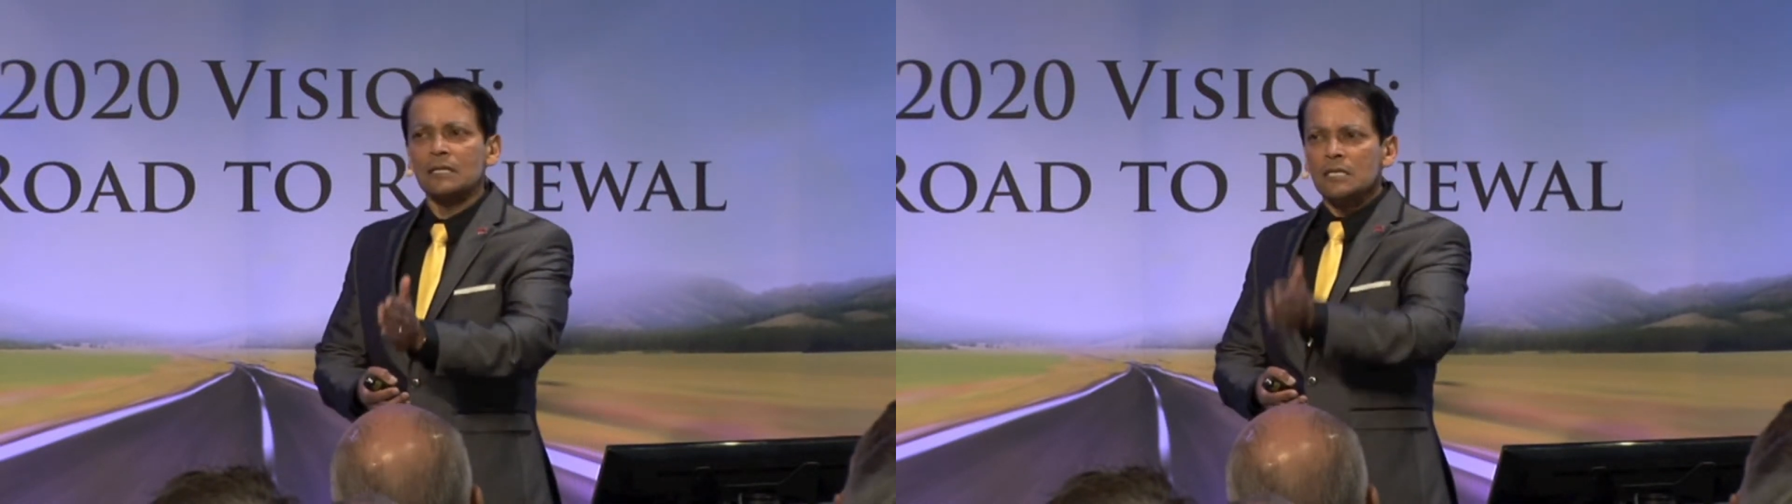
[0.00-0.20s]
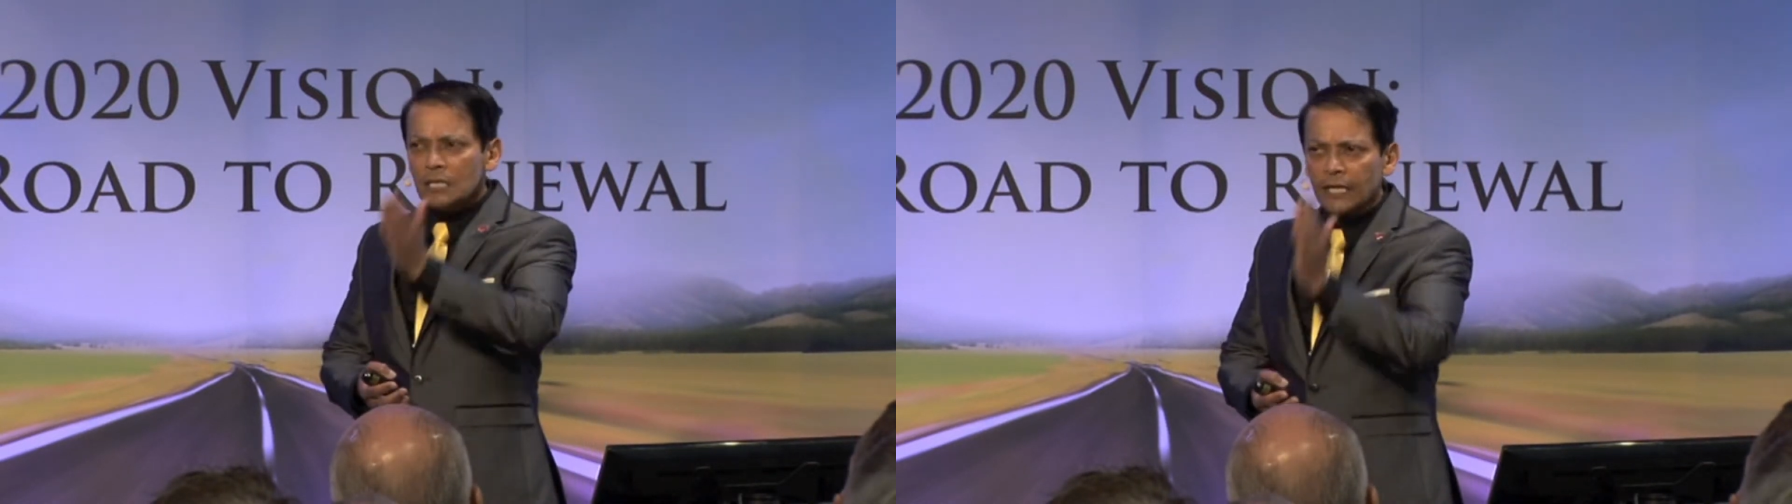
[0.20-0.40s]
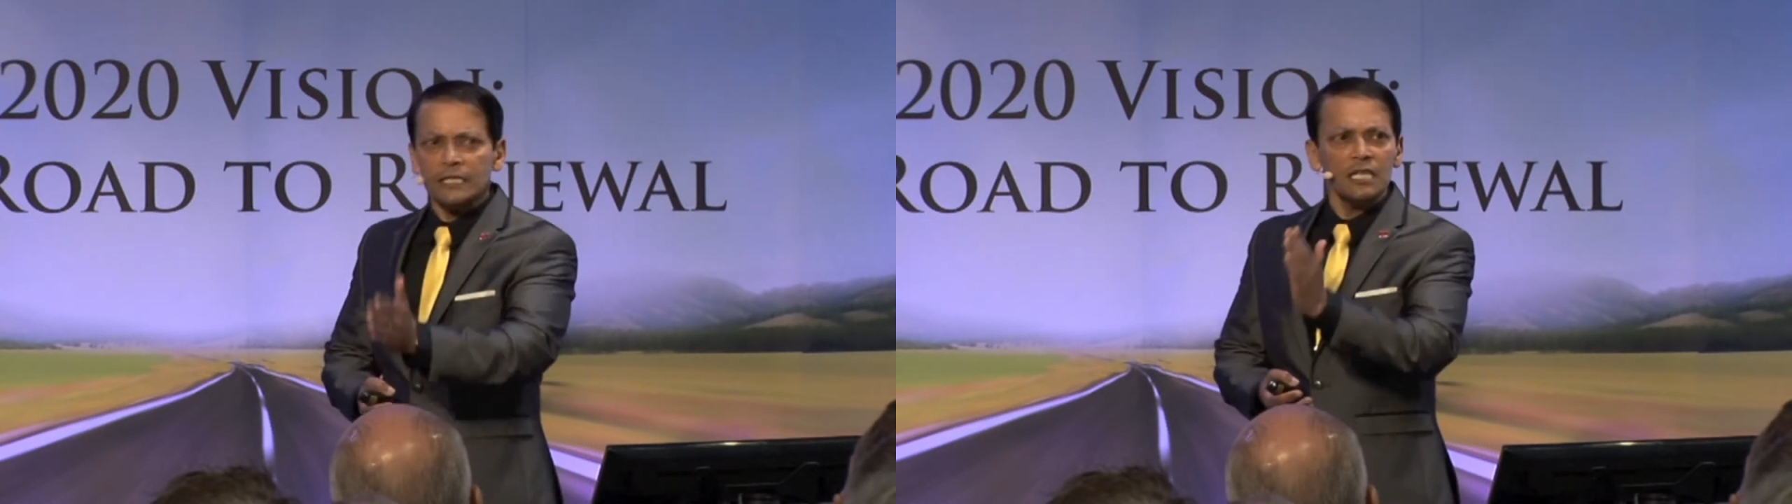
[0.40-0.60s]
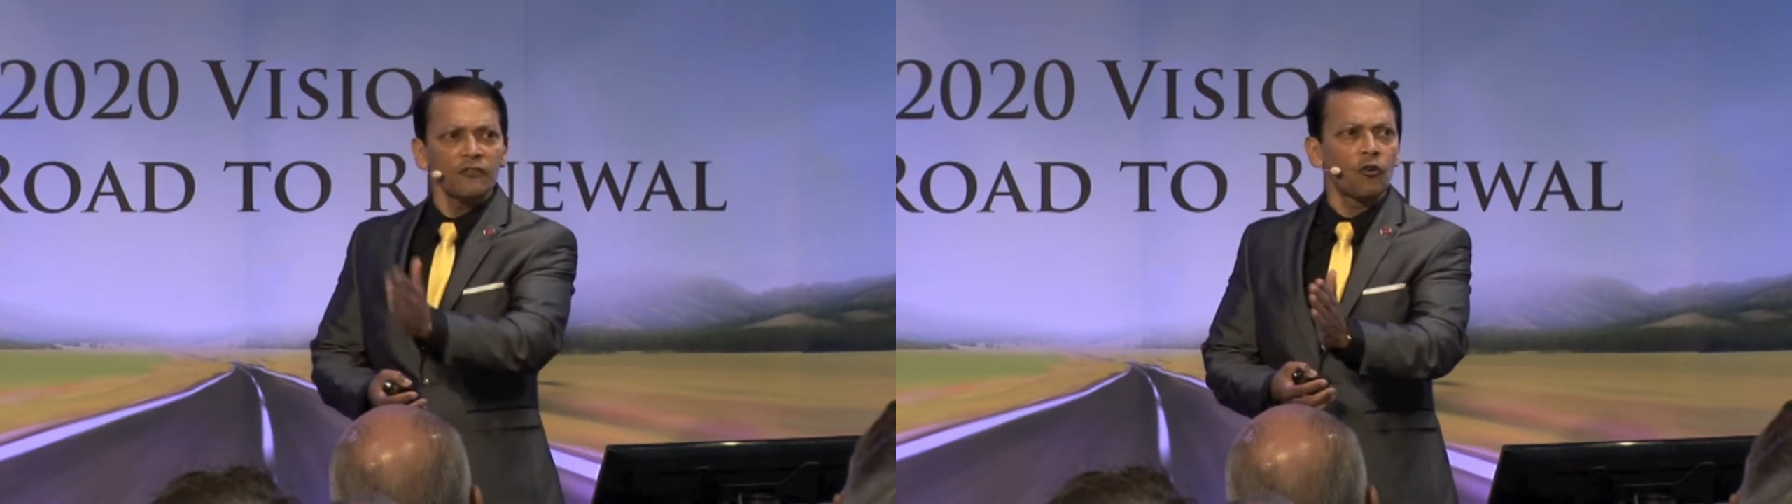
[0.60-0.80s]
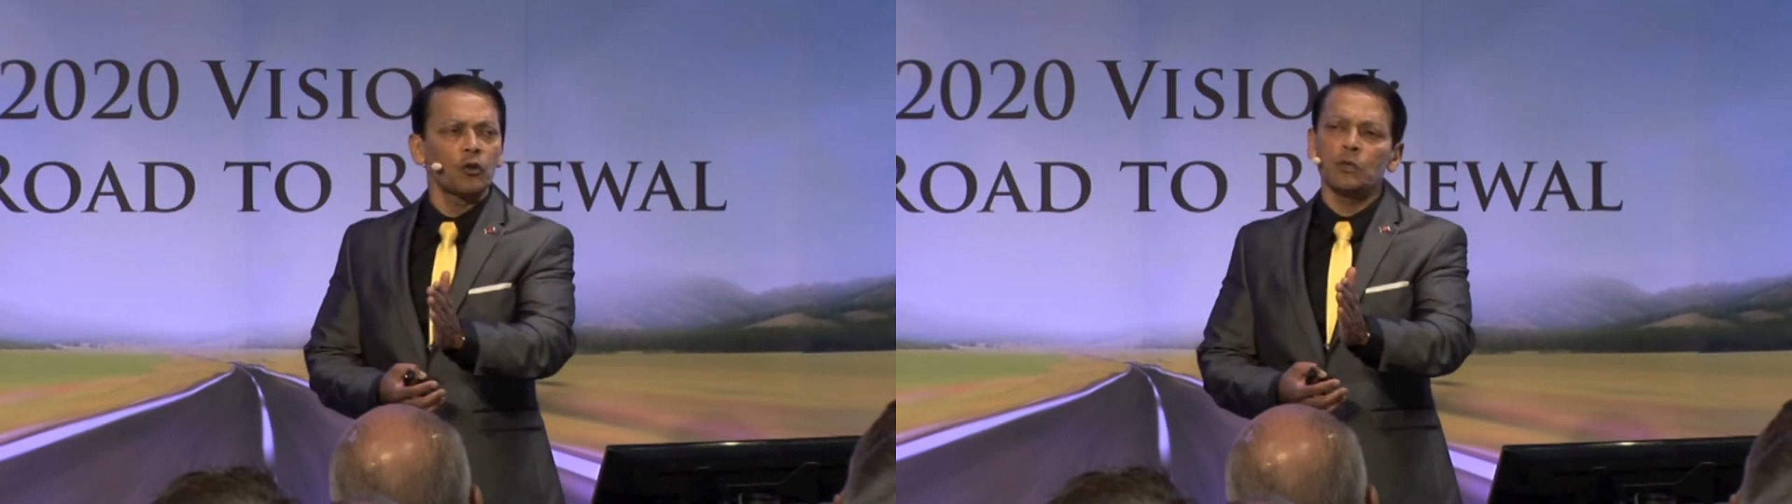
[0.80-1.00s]

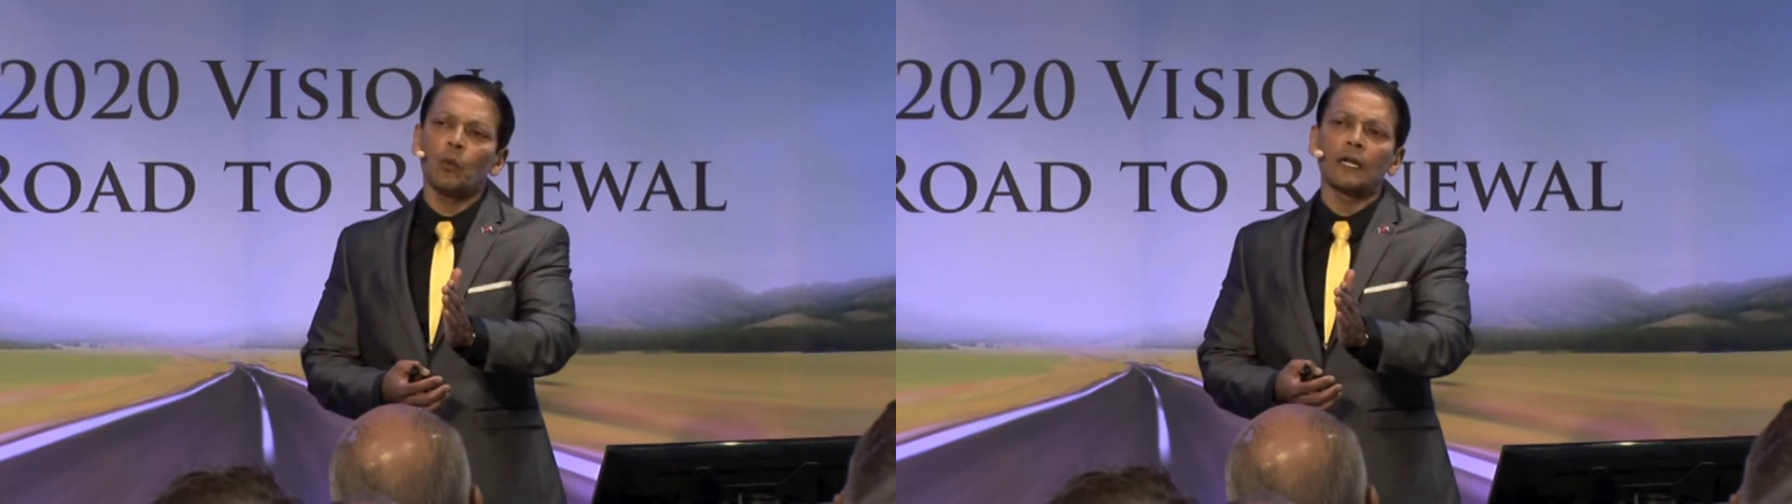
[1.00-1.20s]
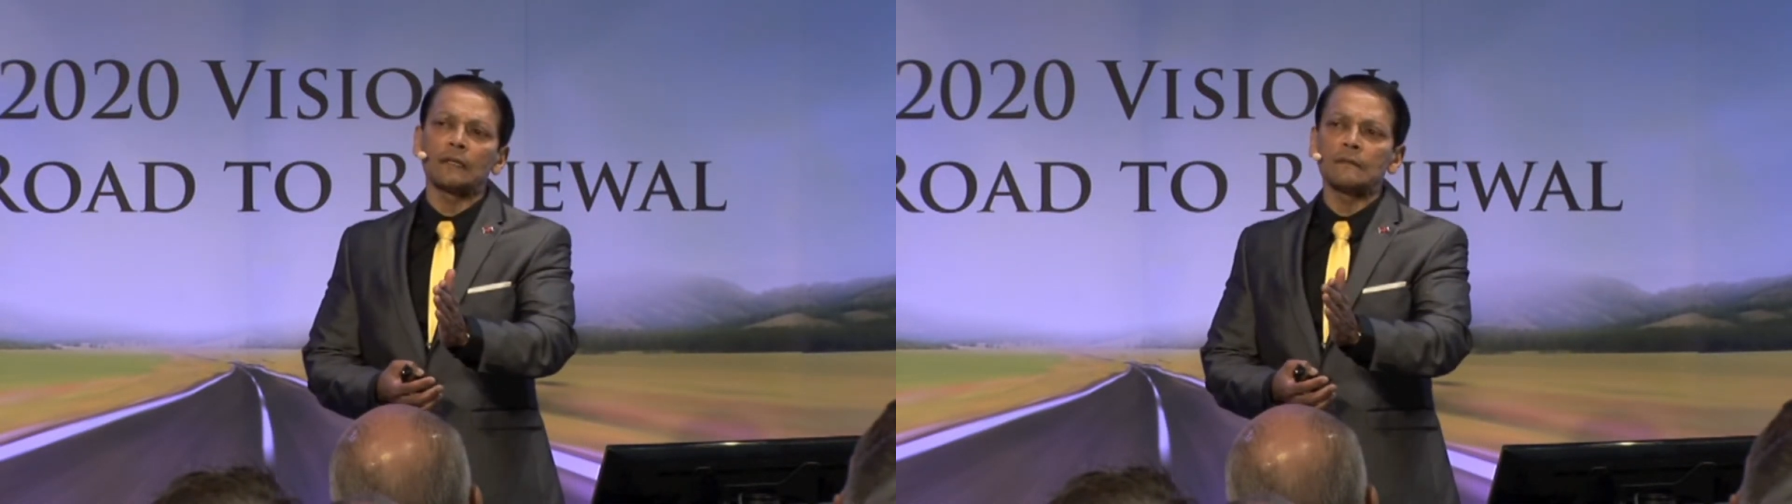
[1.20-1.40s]
1941,